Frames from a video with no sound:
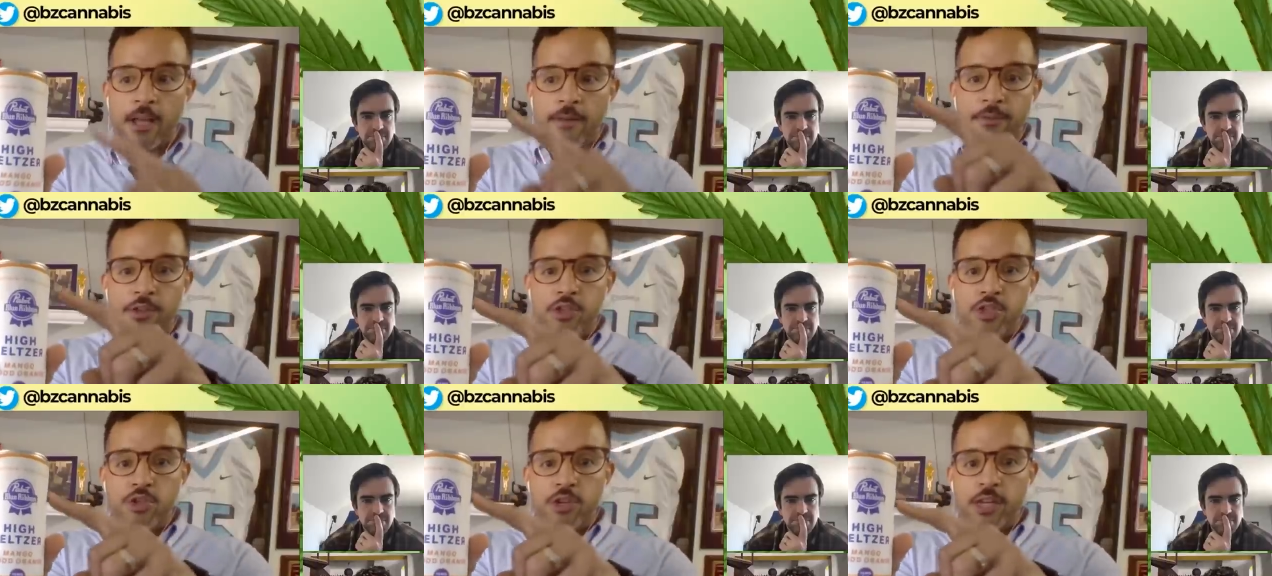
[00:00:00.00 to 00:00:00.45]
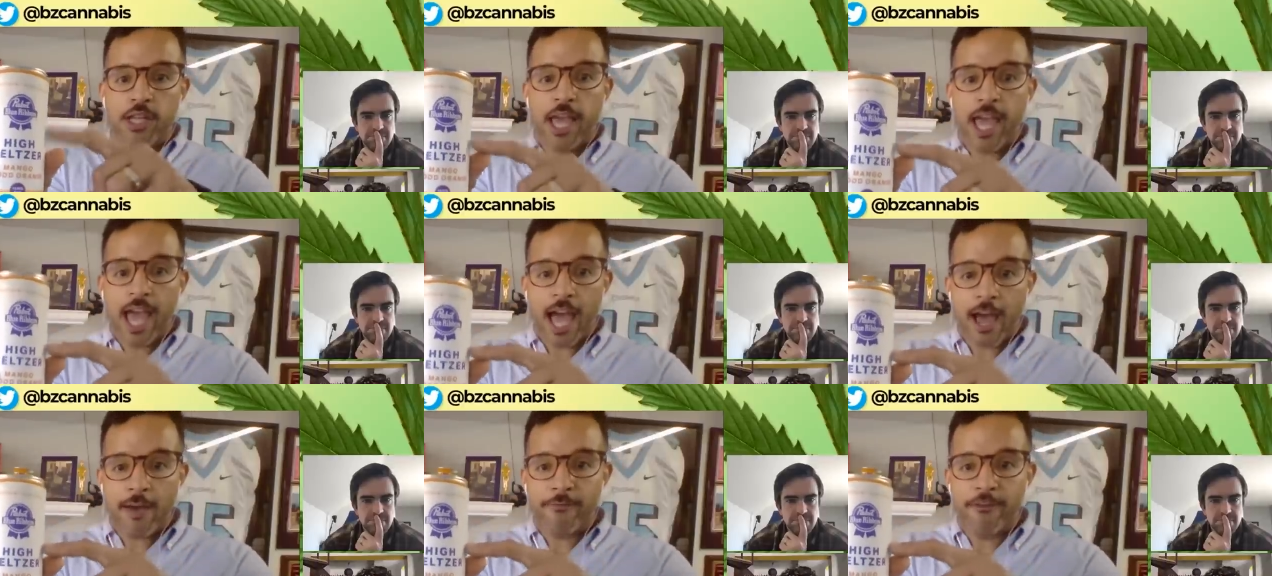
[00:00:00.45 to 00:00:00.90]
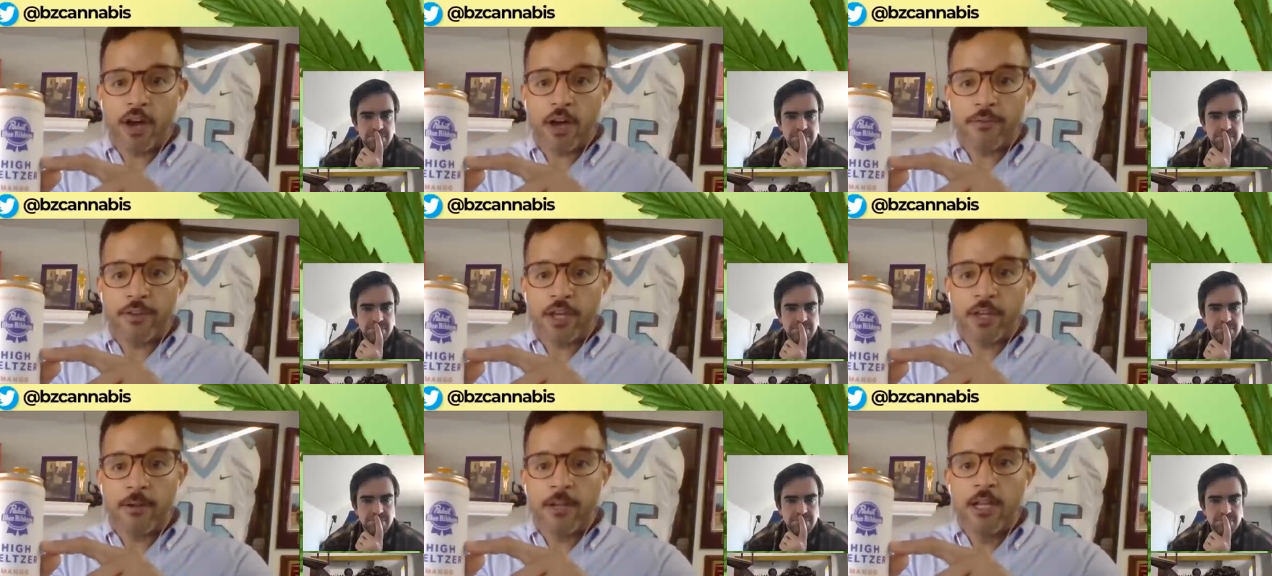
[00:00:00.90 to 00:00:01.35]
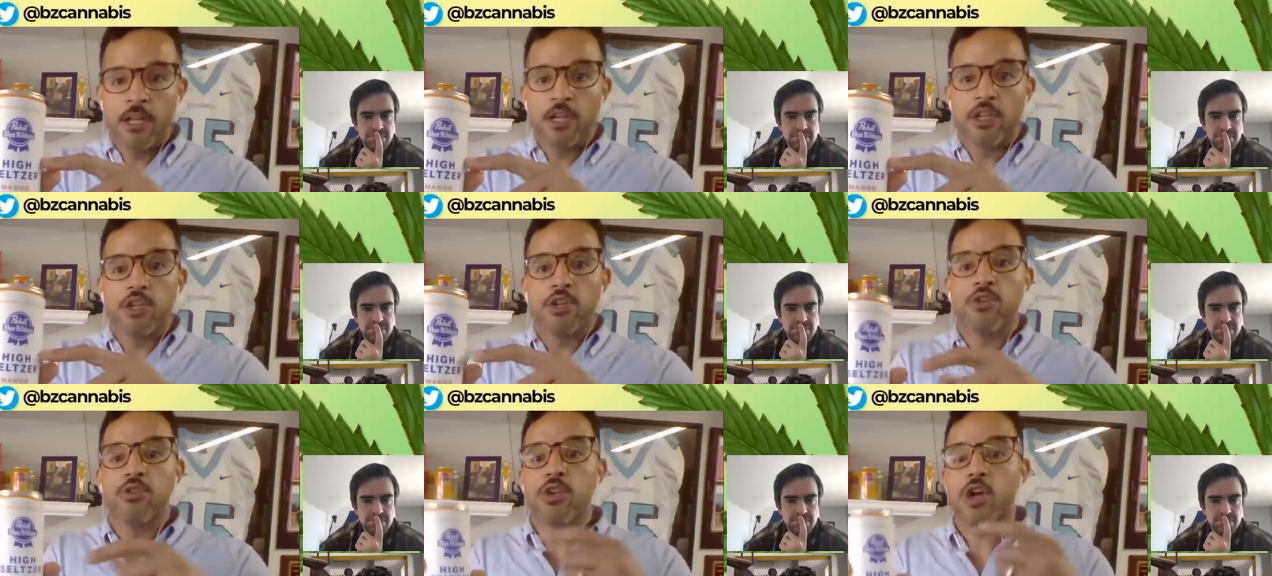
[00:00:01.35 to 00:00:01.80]
Speaker 1: if you drink half of it,
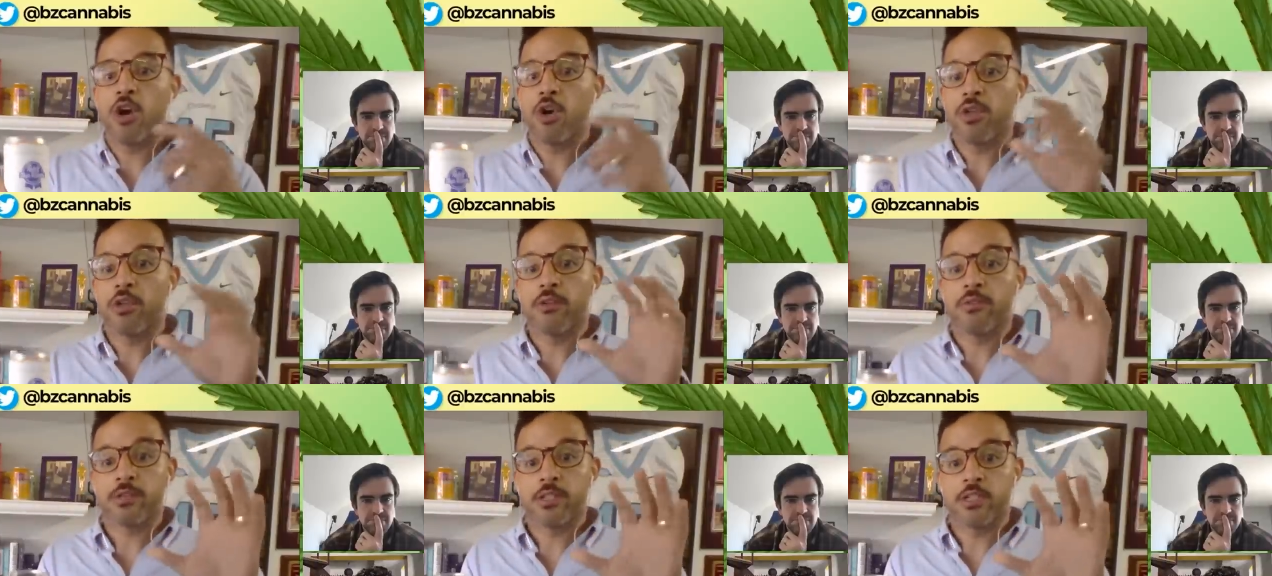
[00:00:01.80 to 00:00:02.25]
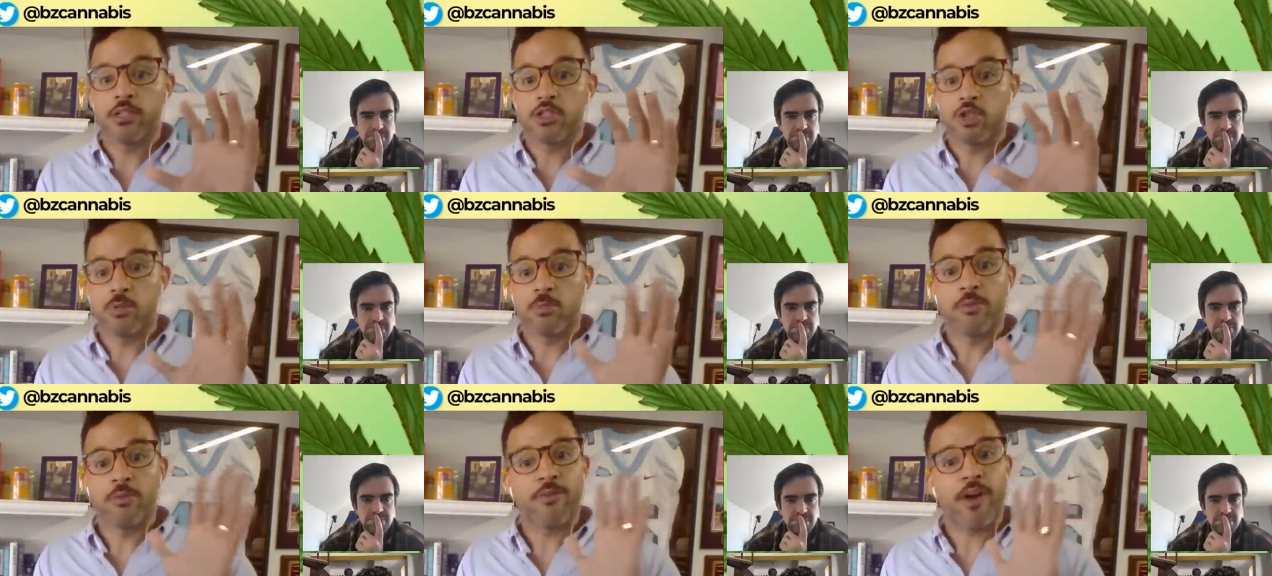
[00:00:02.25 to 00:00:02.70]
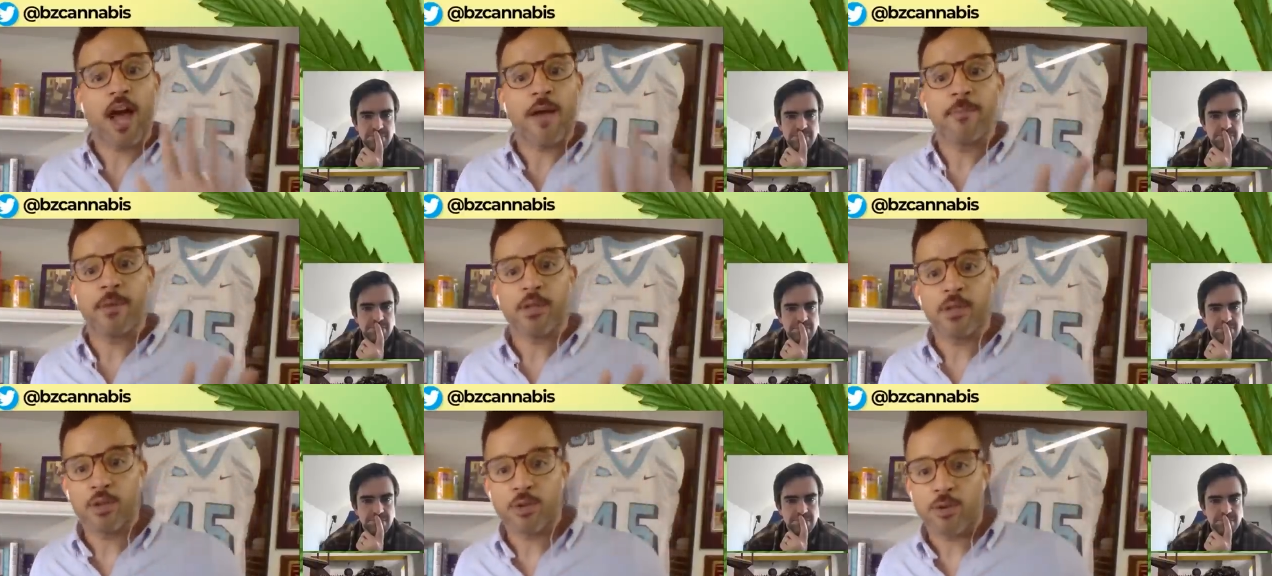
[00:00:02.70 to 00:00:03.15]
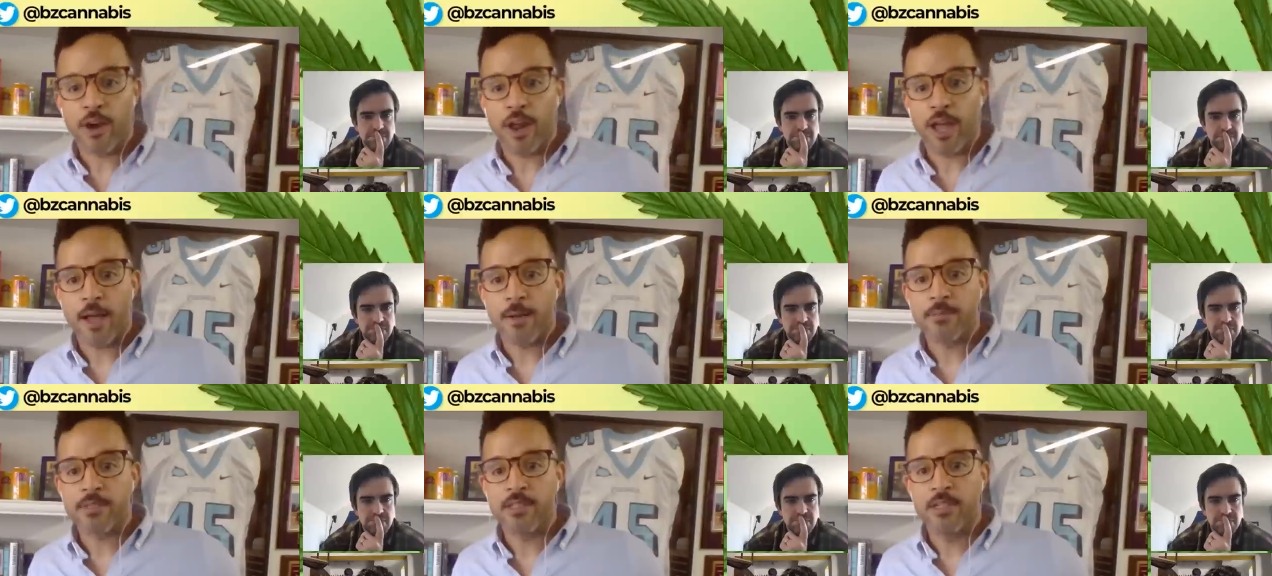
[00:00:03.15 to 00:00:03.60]
you know you've consumed five
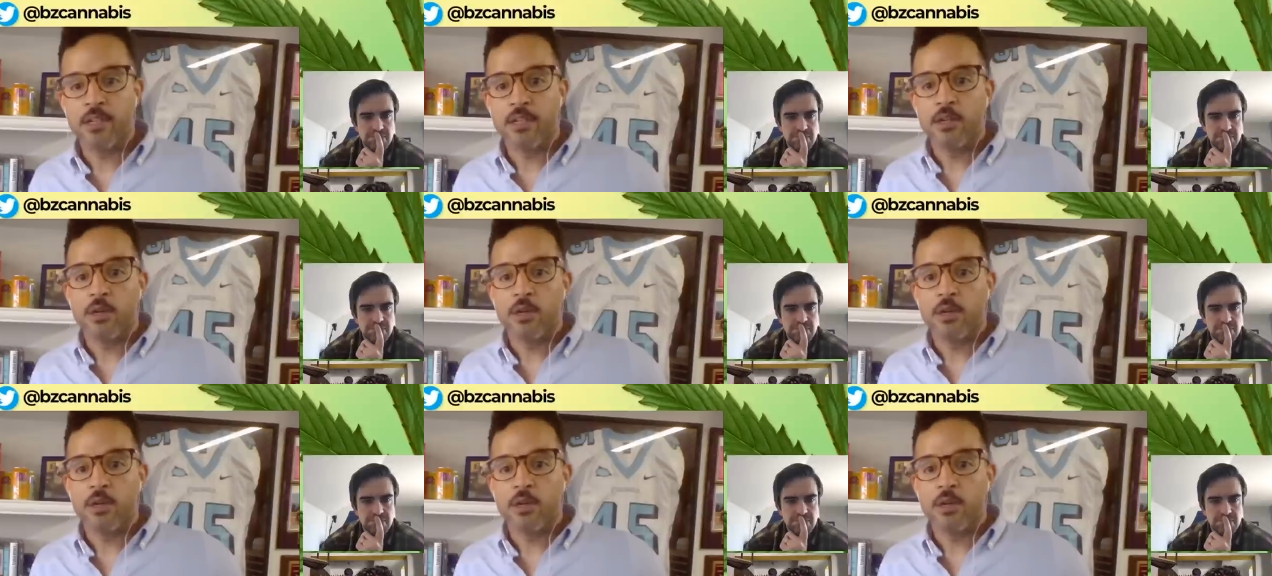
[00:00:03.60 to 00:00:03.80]
milligrams.